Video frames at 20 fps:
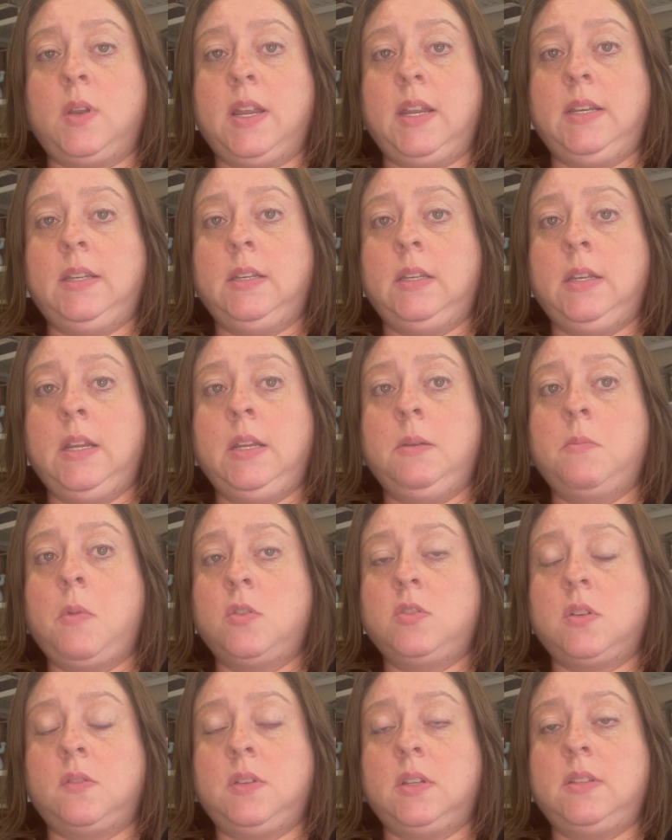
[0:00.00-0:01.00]
I need
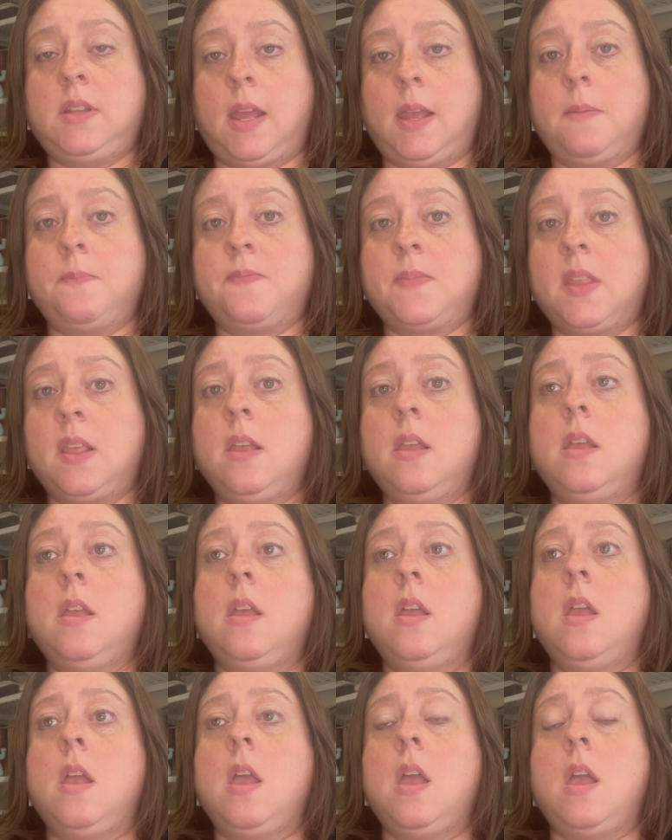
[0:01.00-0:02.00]
most of the time.
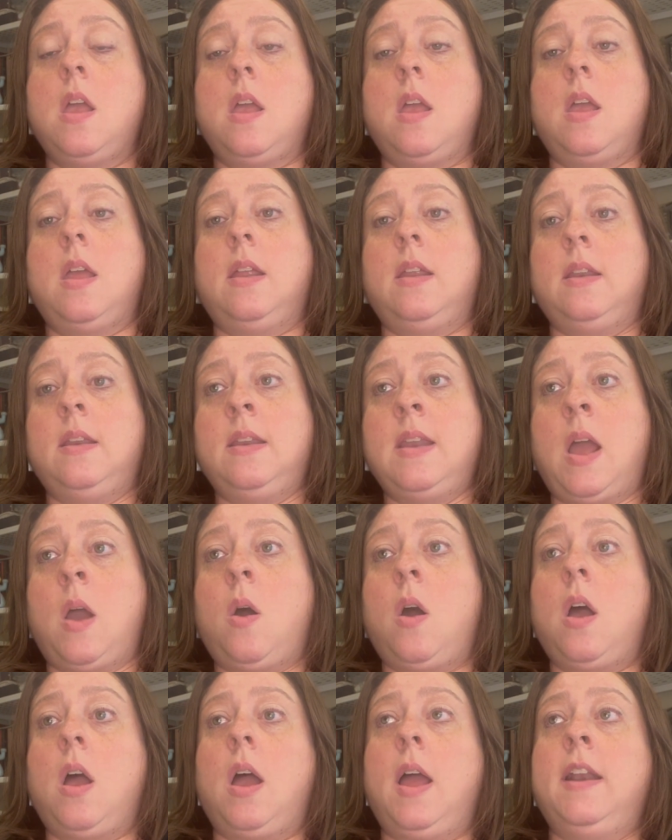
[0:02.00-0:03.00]

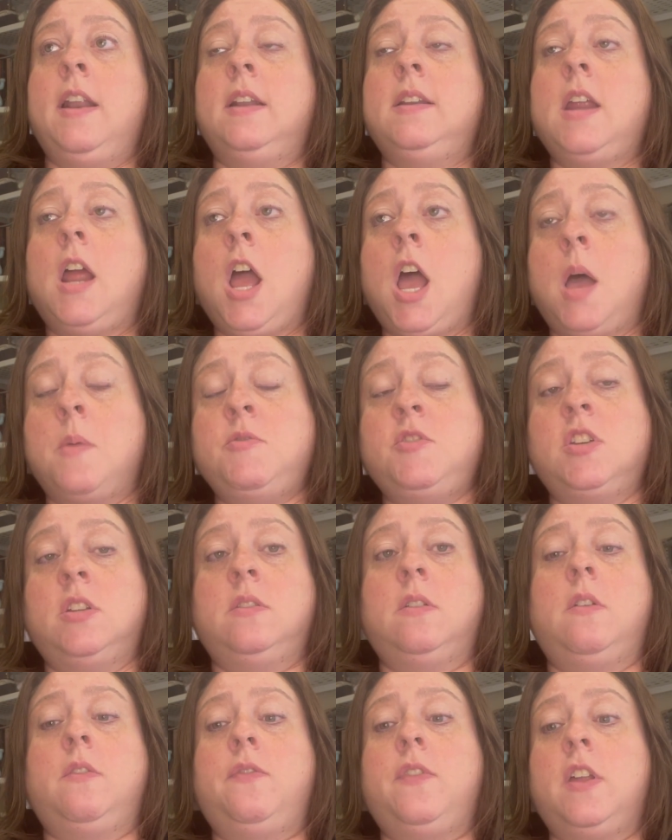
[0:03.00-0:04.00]
Now, another
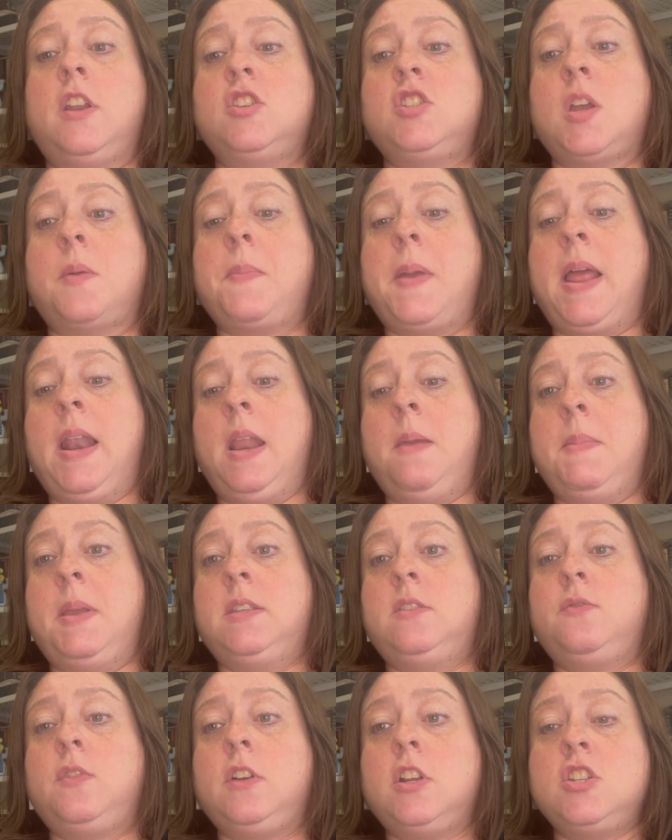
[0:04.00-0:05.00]
option, Photoshop
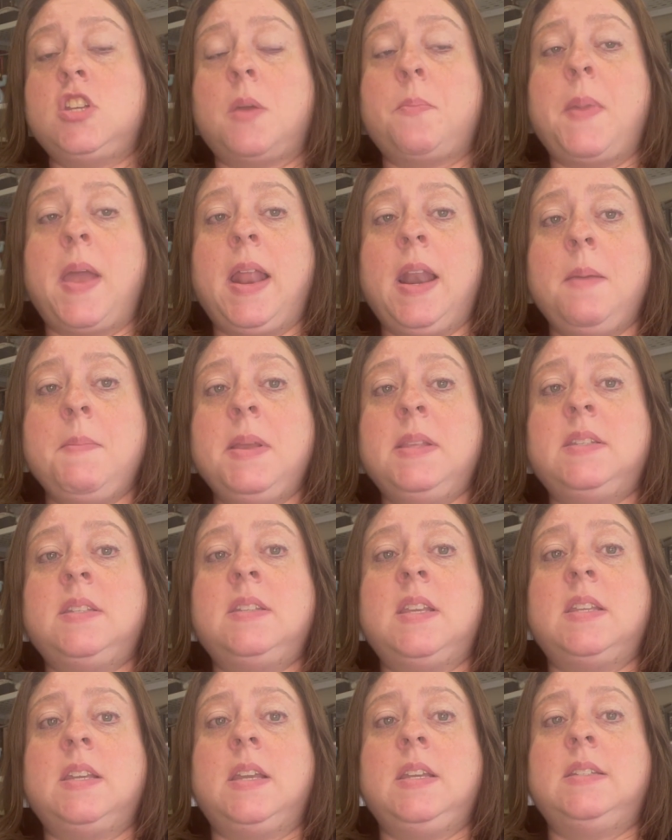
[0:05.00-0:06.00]
Elements. Photoshop Elements
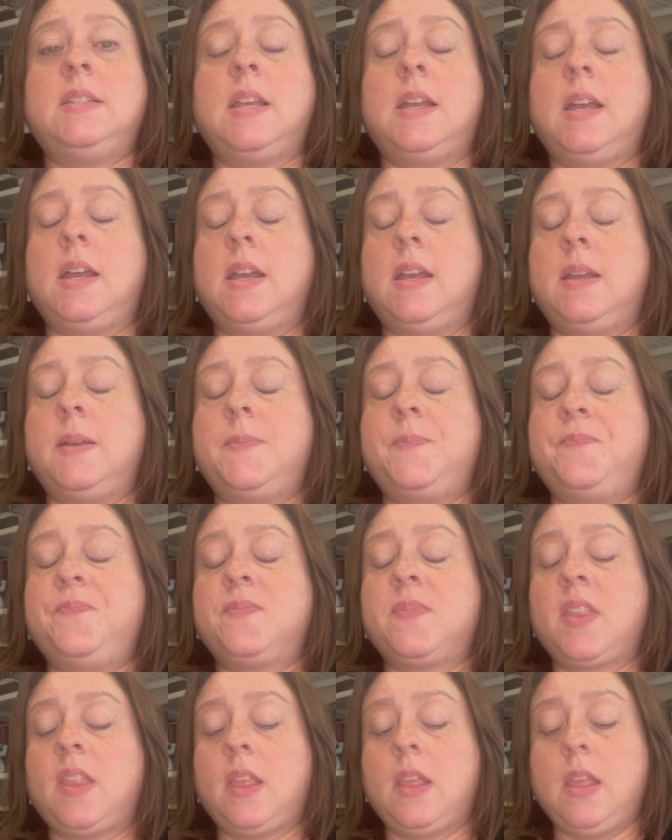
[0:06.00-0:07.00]

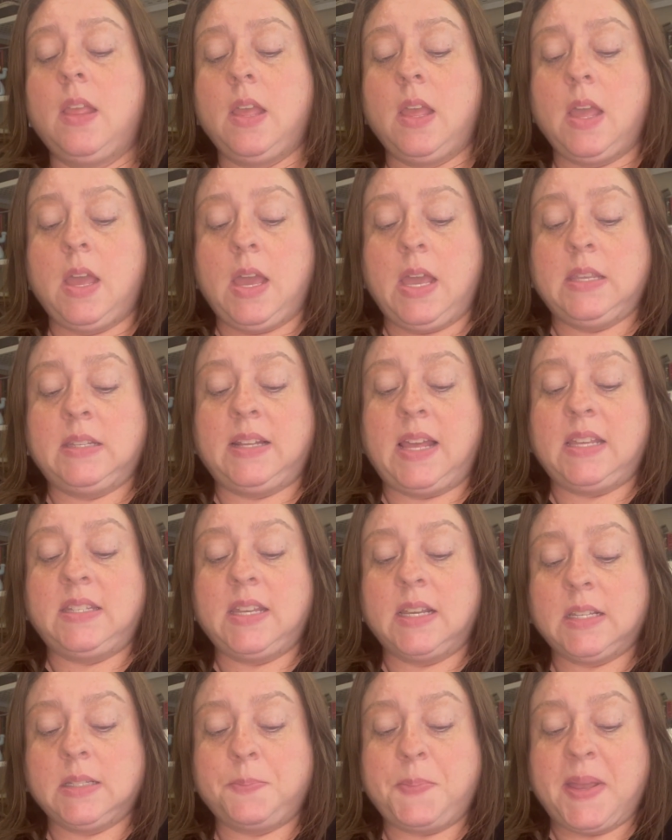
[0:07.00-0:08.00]
is
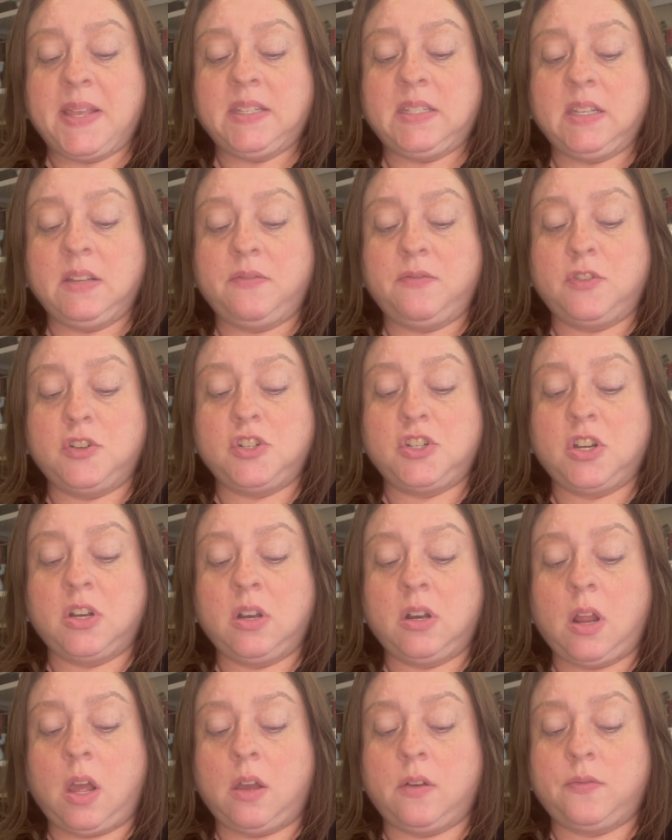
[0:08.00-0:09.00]
less expensive
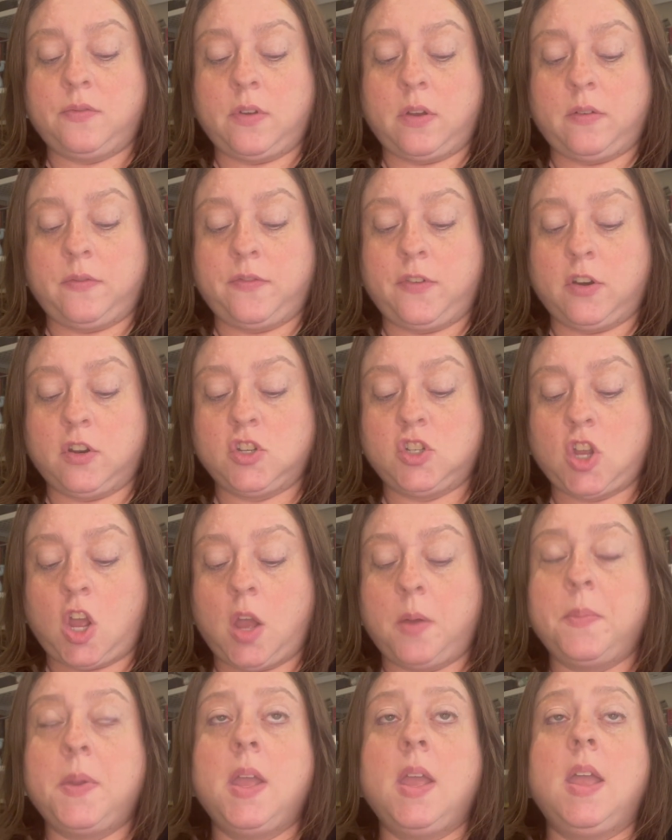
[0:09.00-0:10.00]
version of
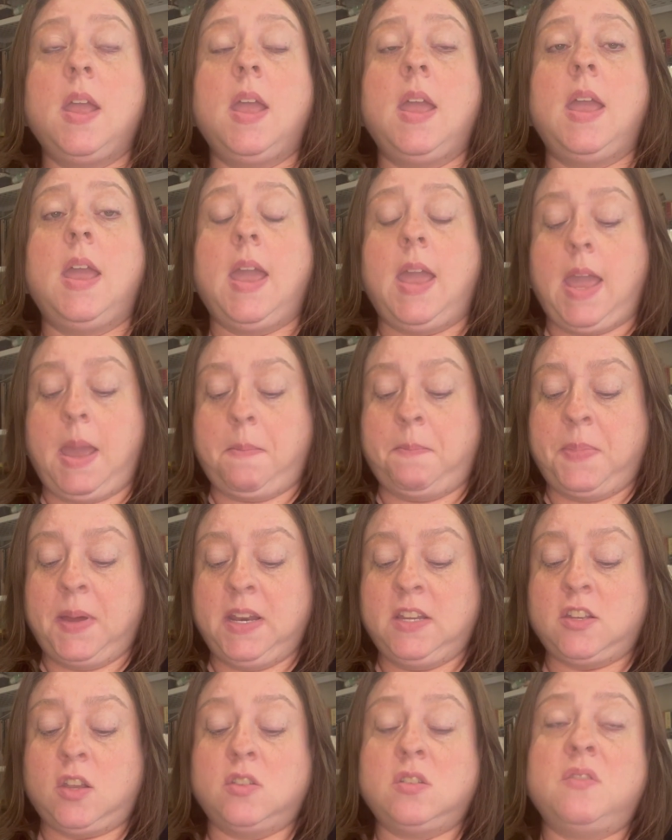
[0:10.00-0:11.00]
Photoshop, but
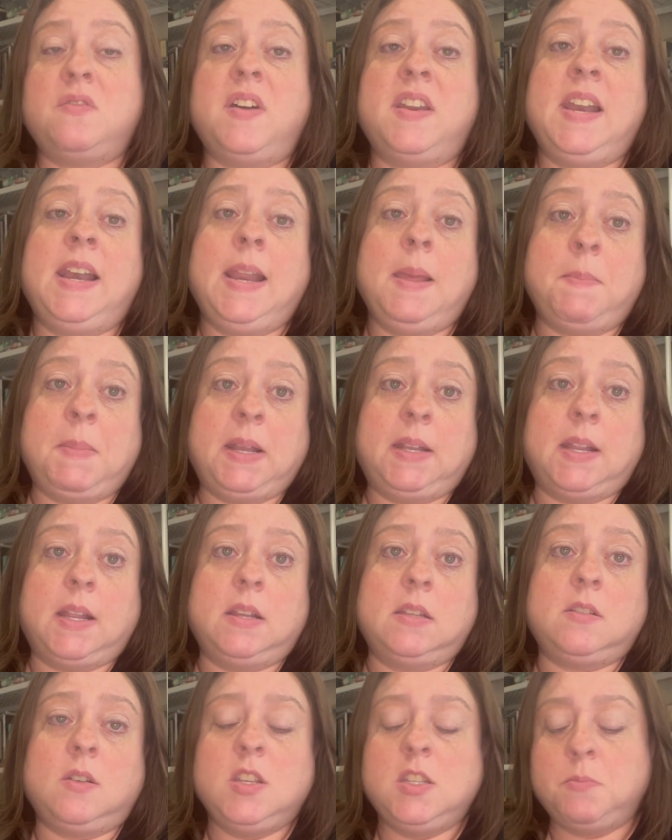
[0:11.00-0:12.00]
it's also very
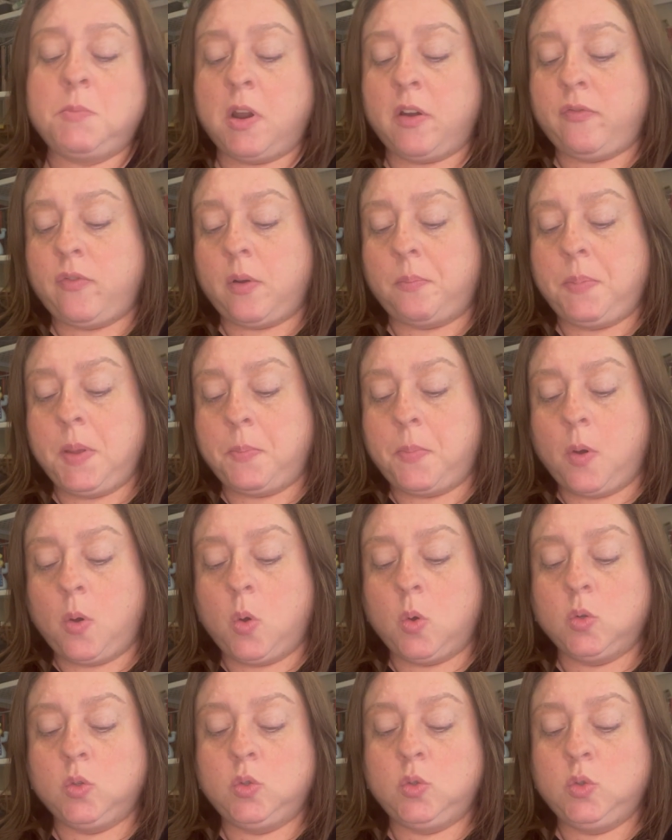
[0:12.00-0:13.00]
limited. So it's more for people
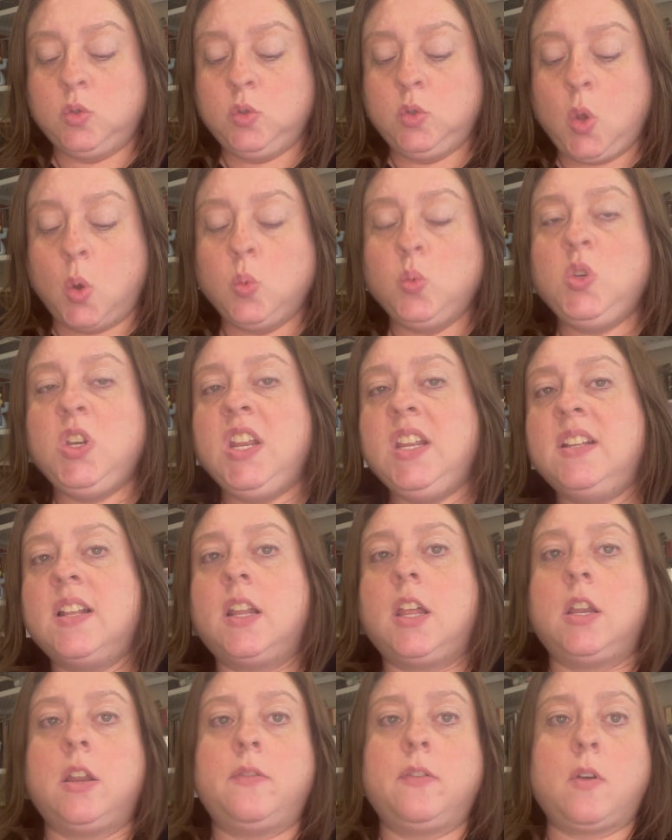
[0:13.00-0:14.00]
who don't need a
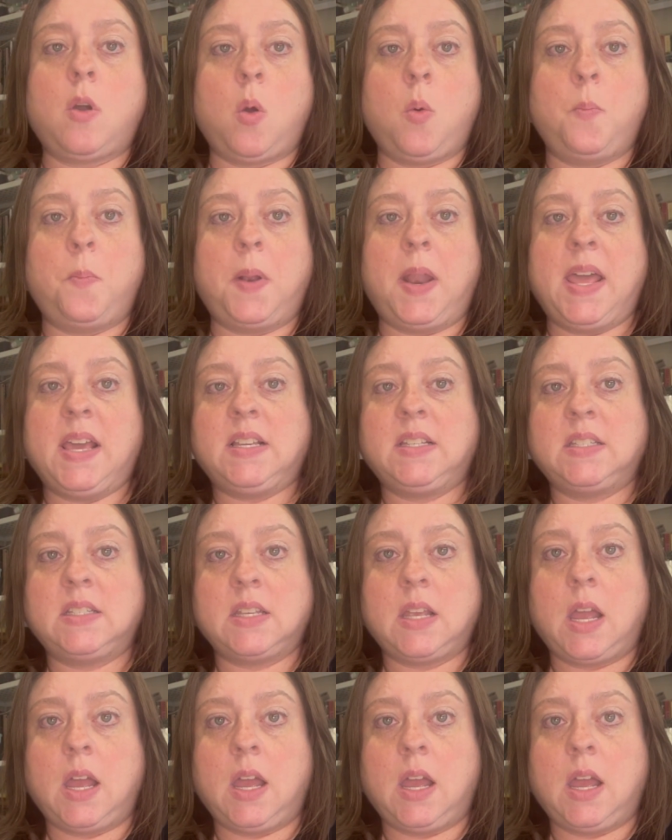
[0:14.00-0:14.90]
lot of complex